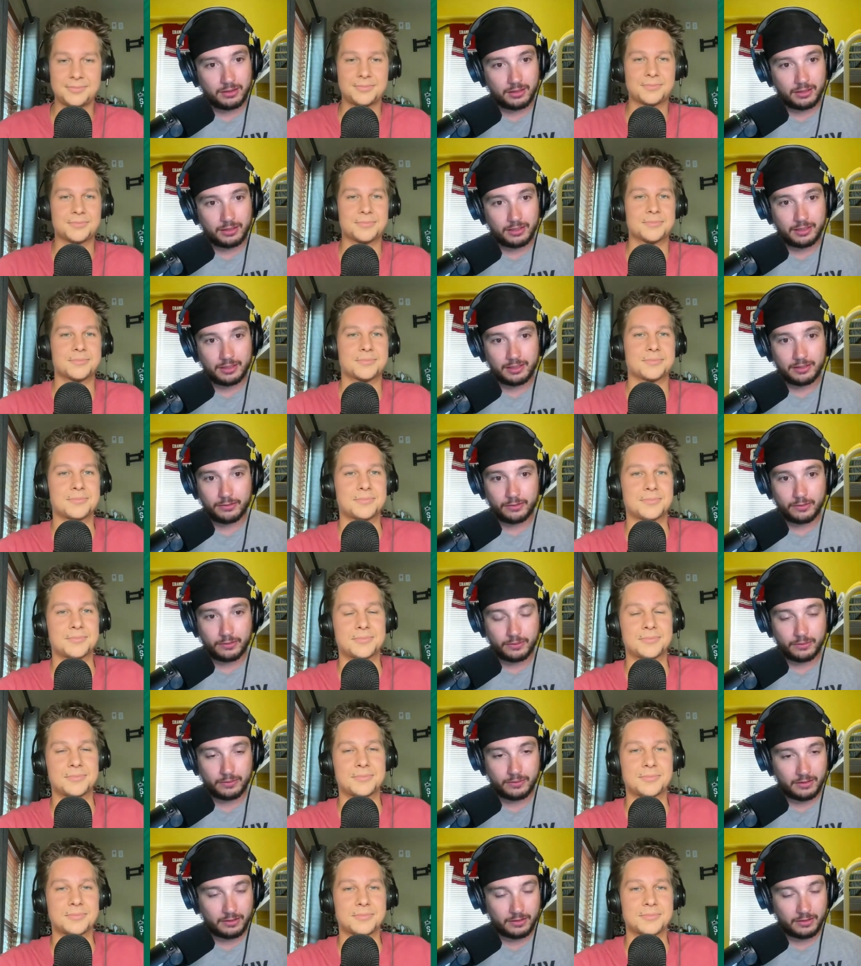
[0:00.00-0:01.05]
Speaker 1: uh, either
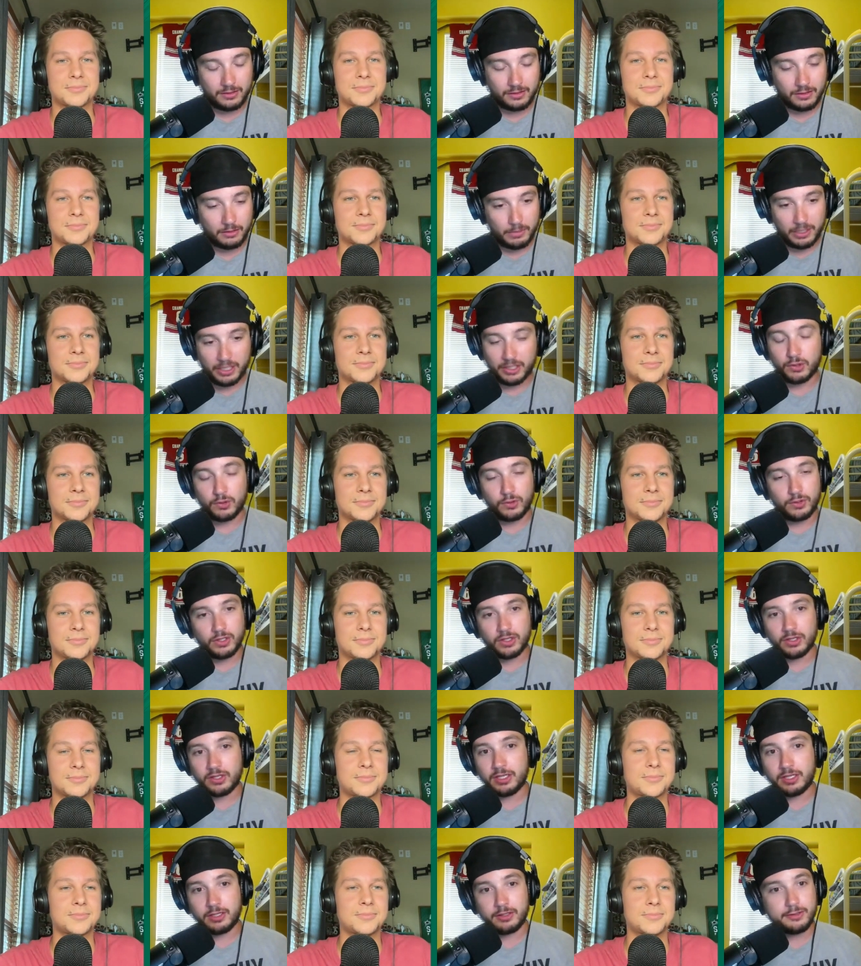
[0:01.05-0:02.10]
the the Michael
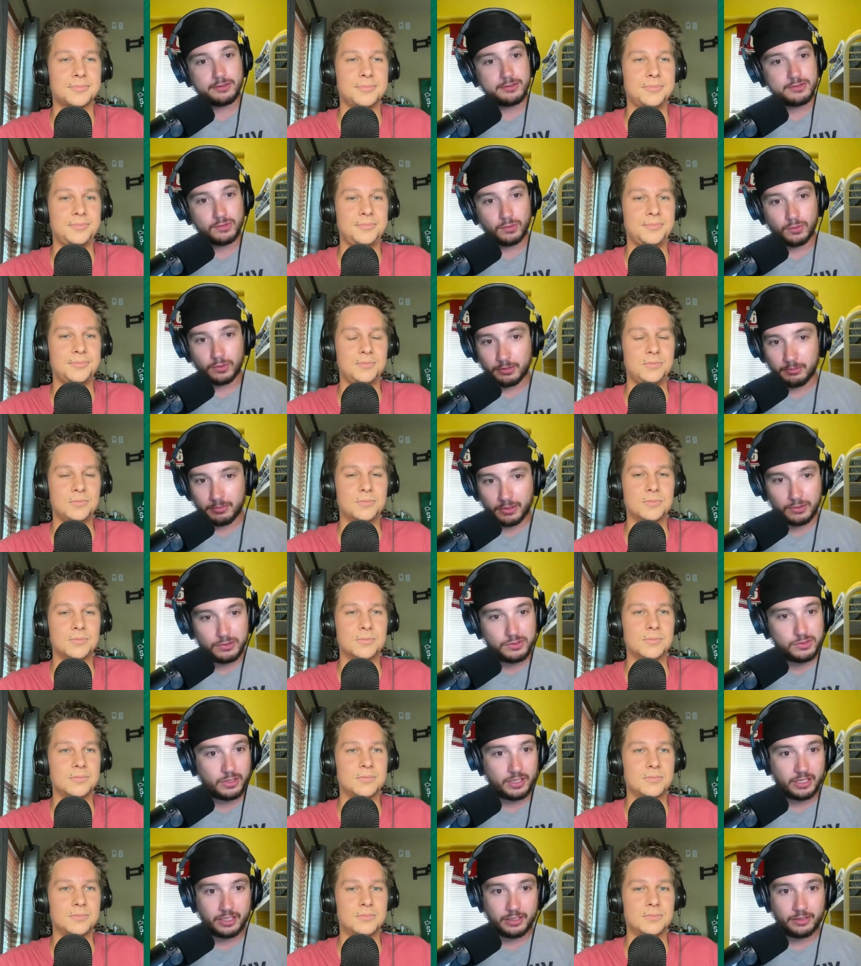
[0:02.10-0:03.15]
Young years or the
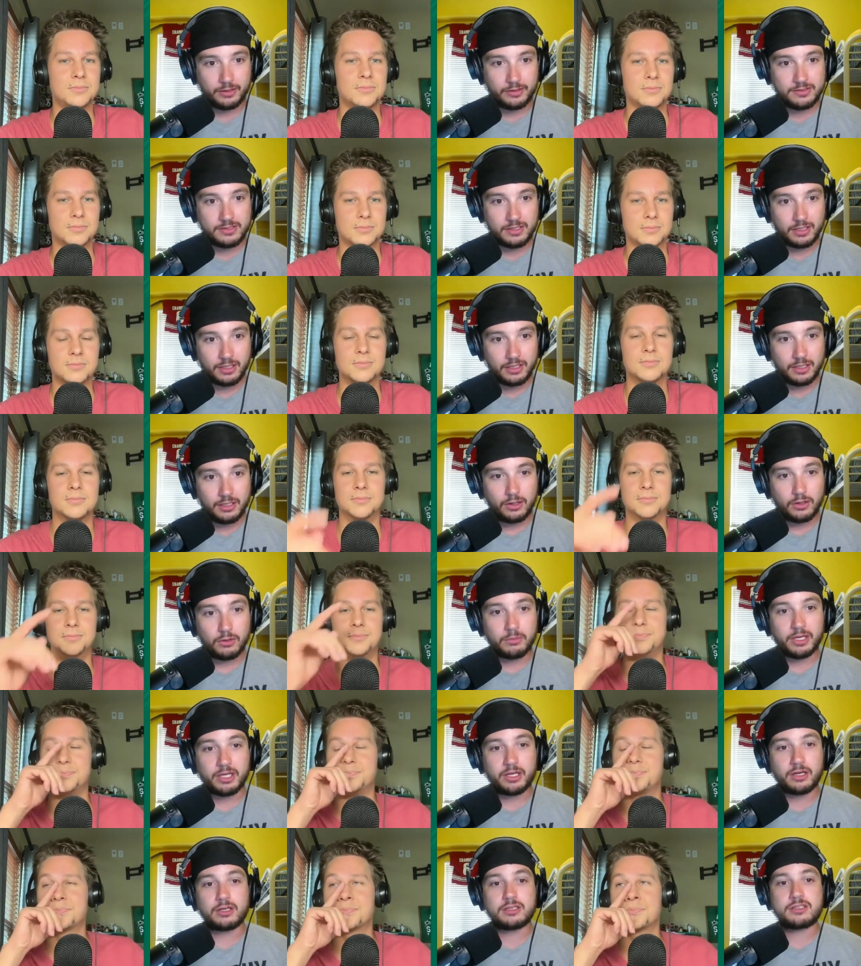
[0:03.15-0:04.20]
Beltre years mm Oh my
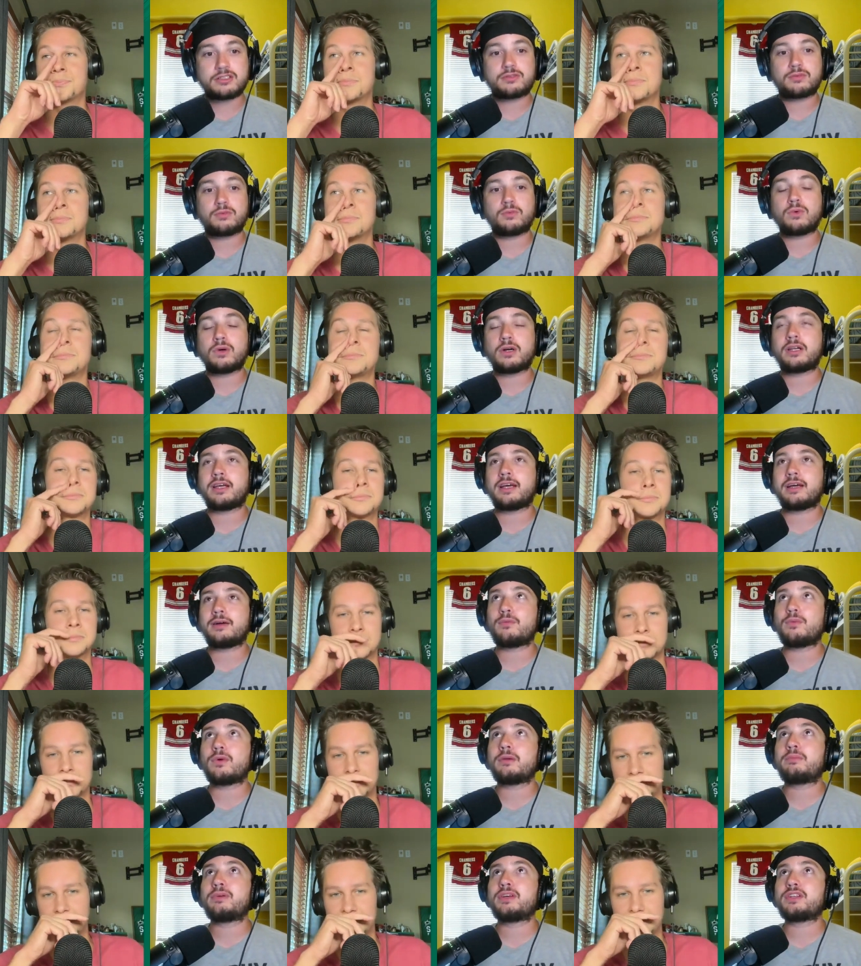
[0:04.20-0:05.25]
mm-hmm. gosh, one
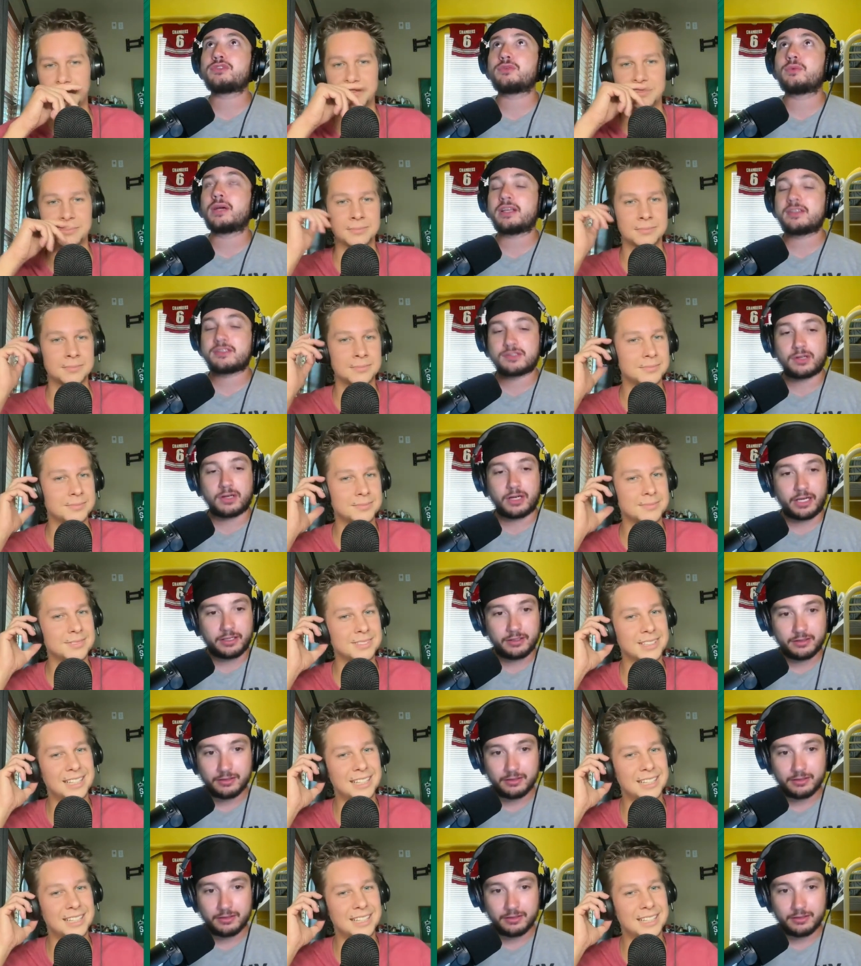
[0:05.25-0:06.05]
one pitch away. Sorry,